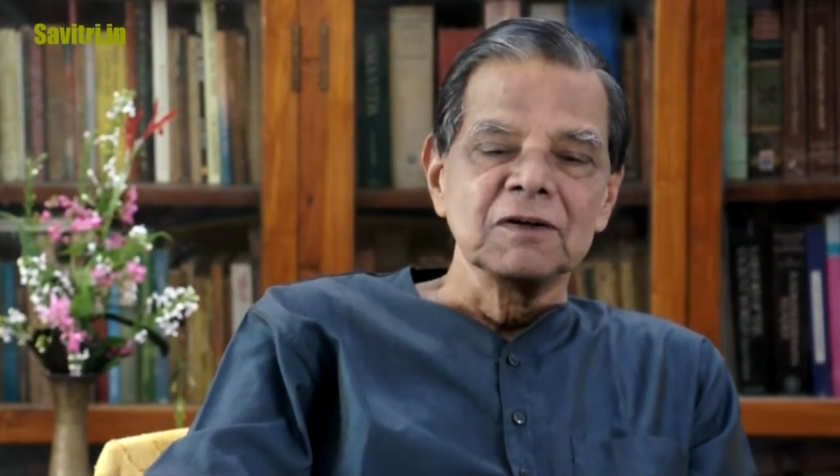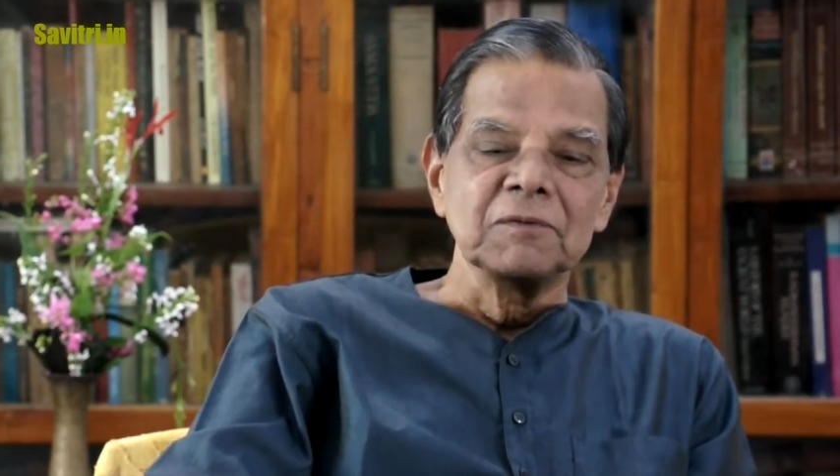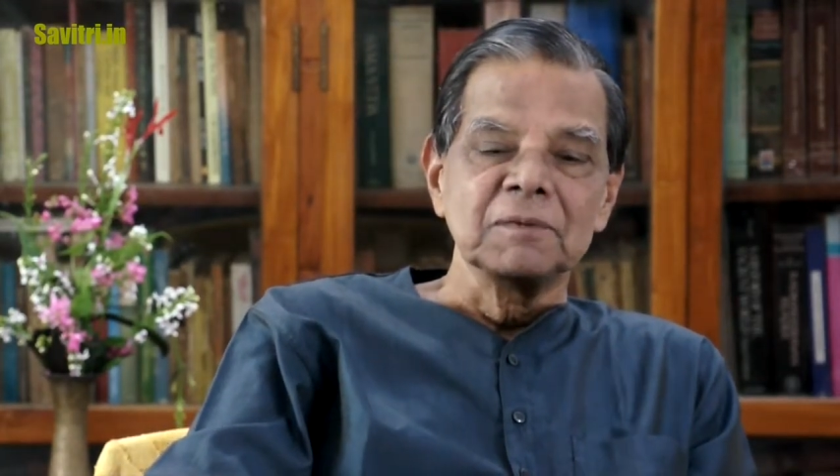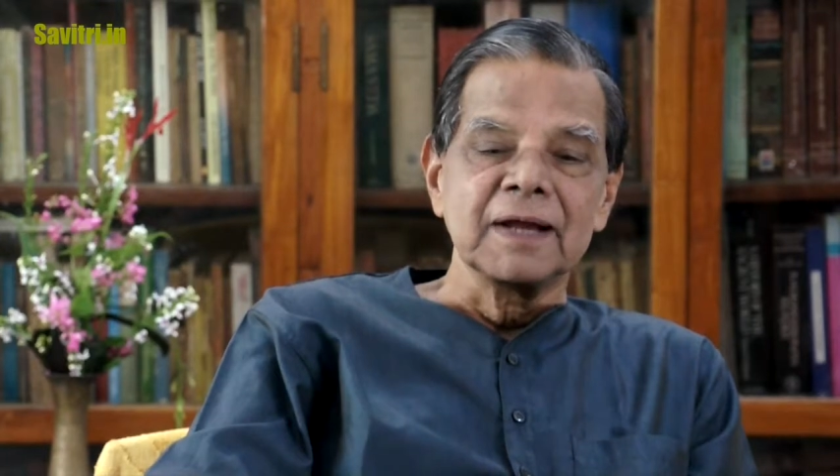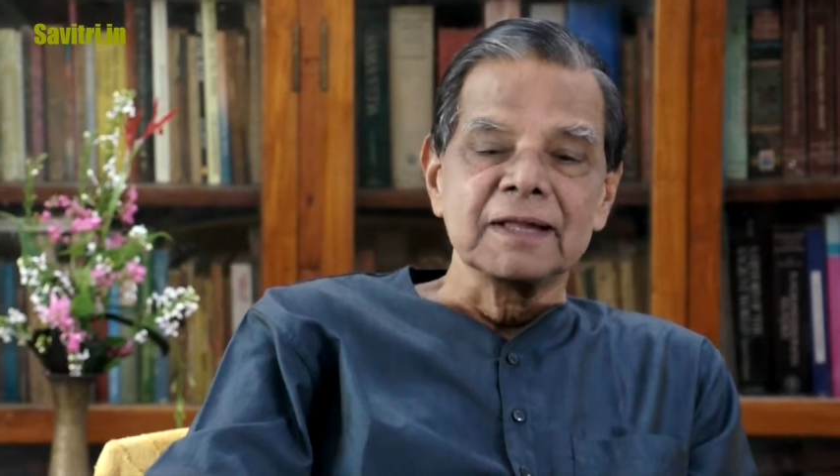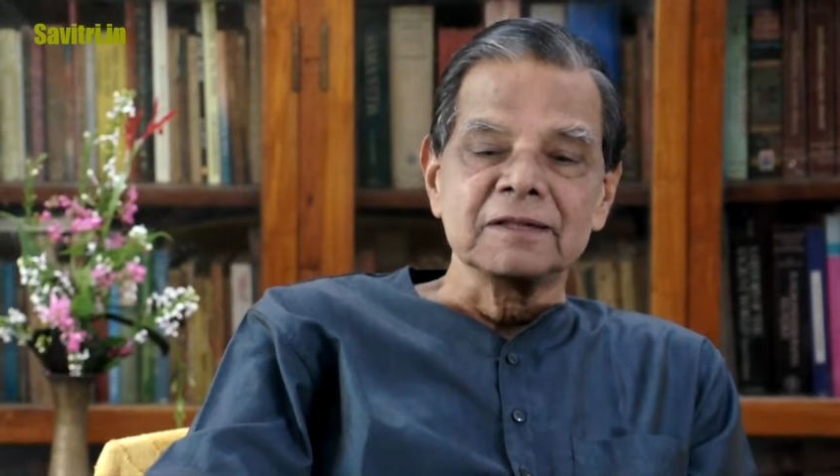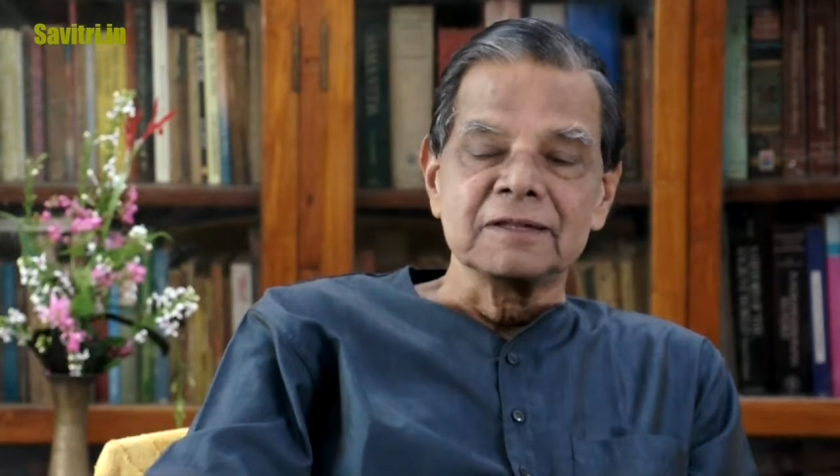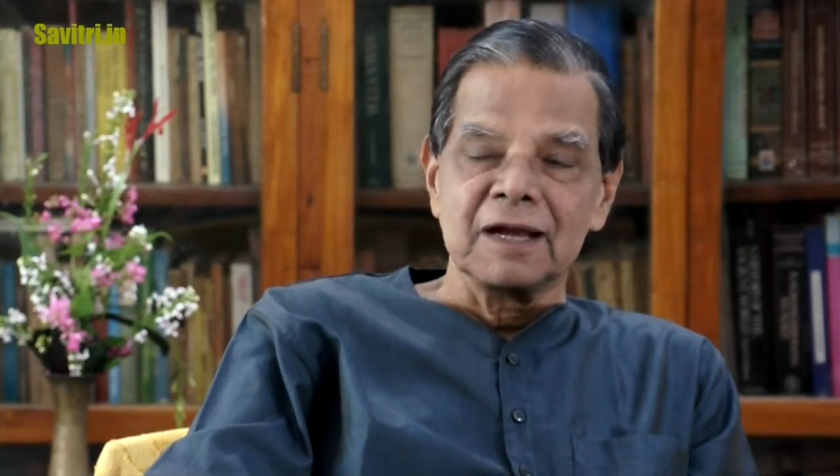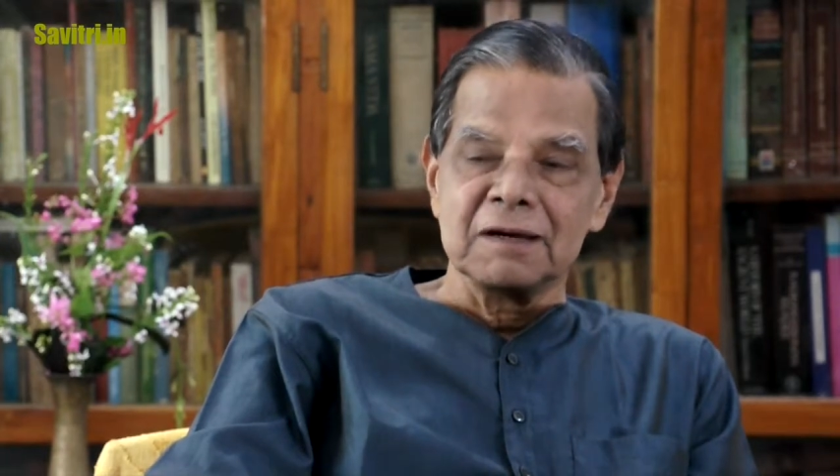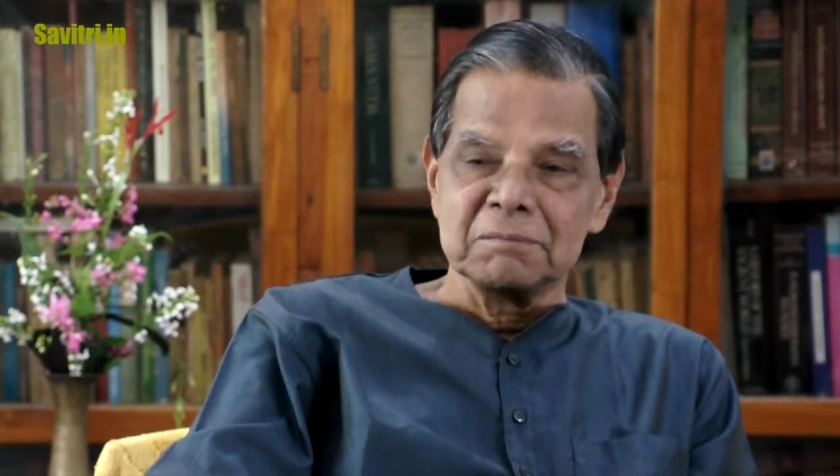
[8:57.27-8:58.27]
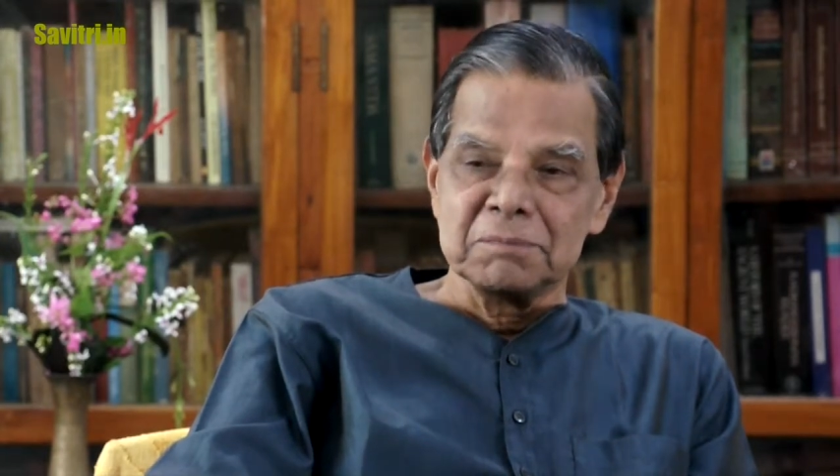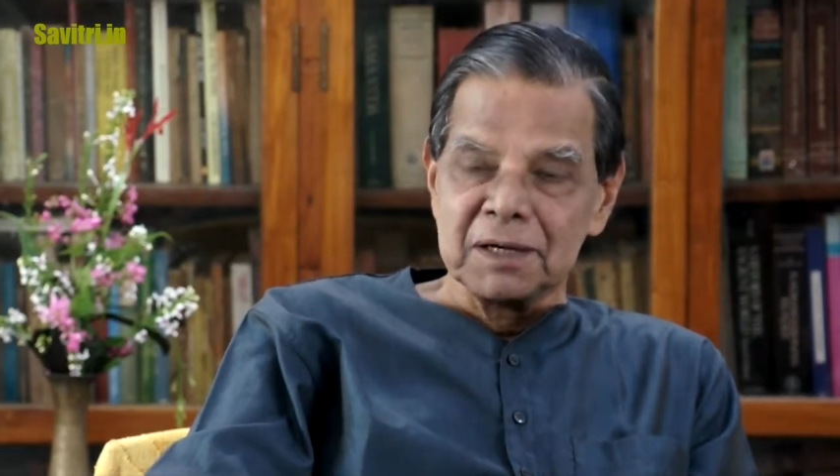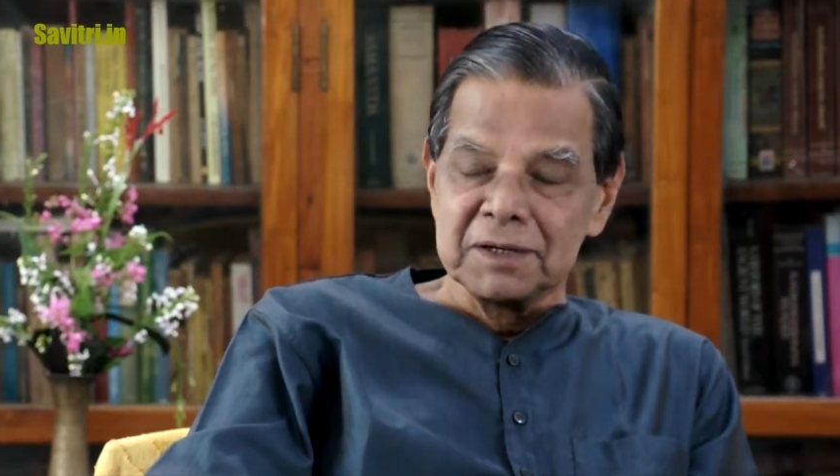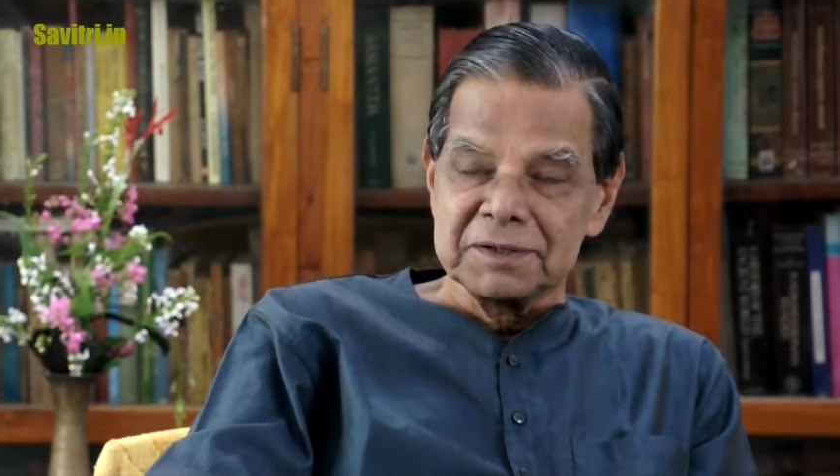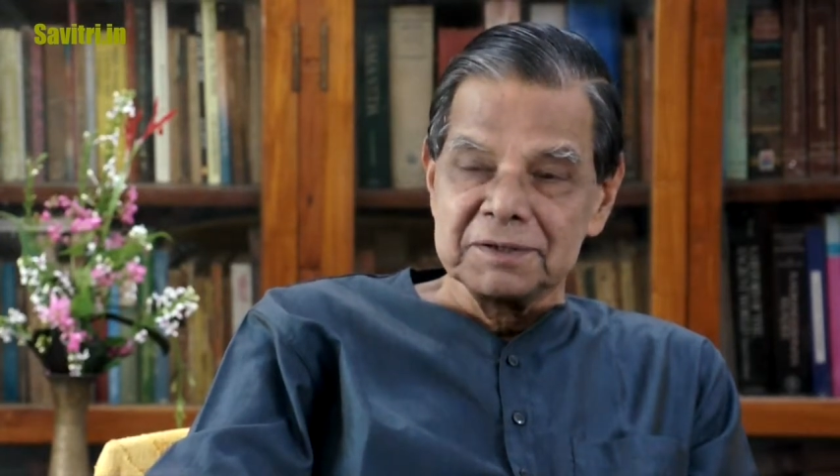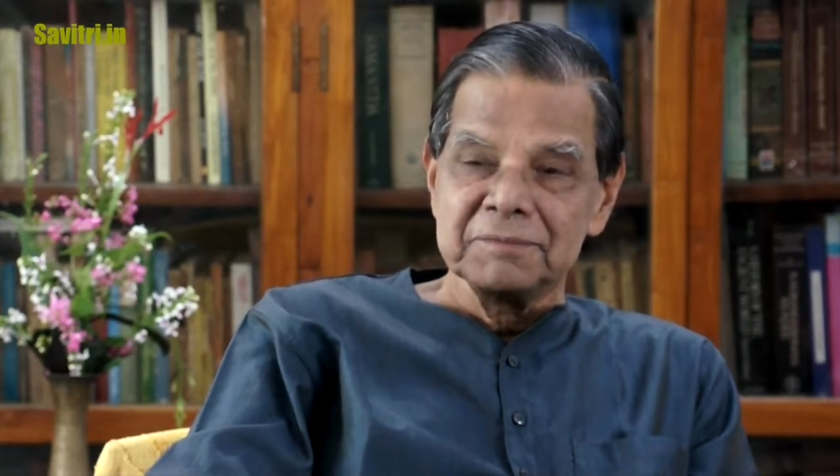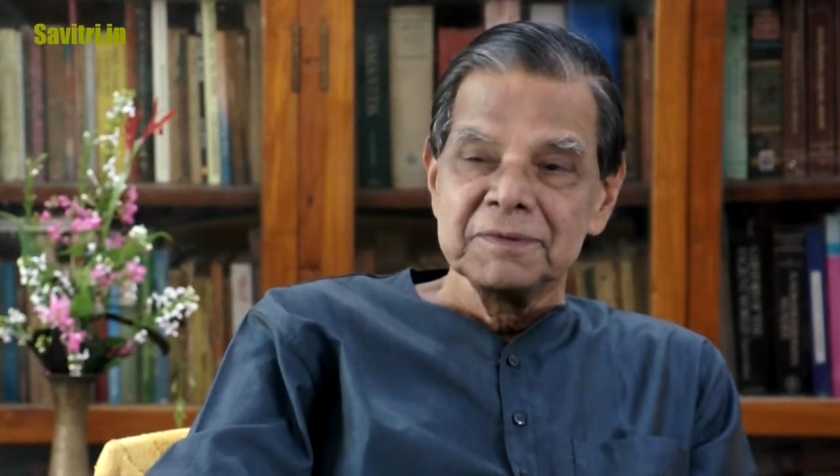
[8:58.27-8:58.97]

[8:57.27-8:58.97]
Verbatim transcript: of death and birth.